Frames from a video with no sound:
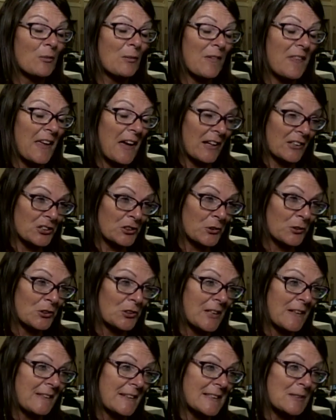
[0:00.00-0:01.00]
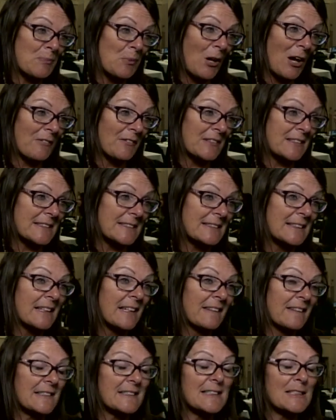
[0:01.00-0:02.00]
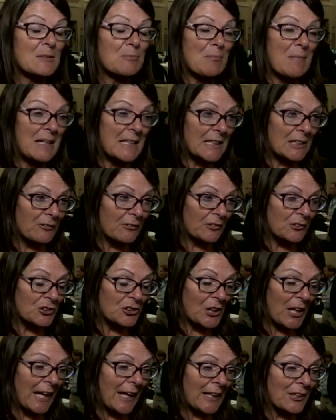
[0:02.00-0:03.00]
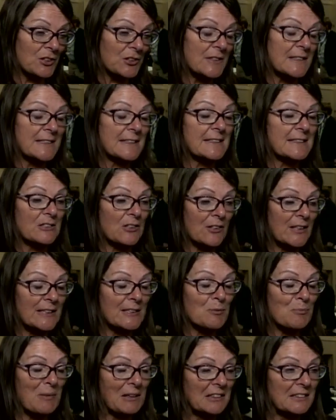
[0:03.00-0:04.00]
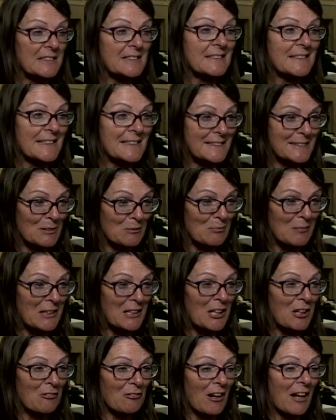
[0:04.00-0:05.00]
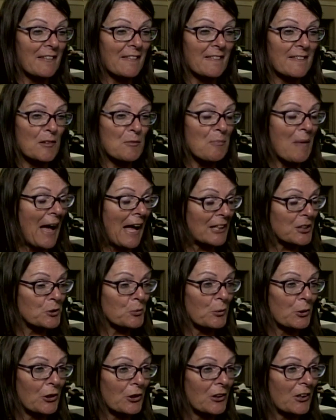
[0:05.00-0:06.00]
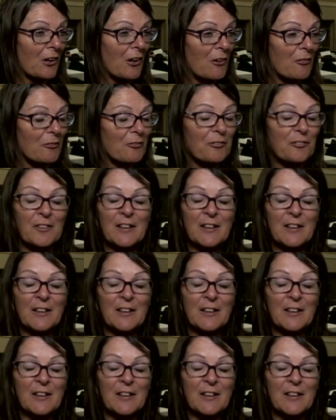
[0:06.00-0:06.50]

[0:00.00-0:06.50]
with young children in this province. This is meaningful change. This is starting to build a system rather than the patchwork of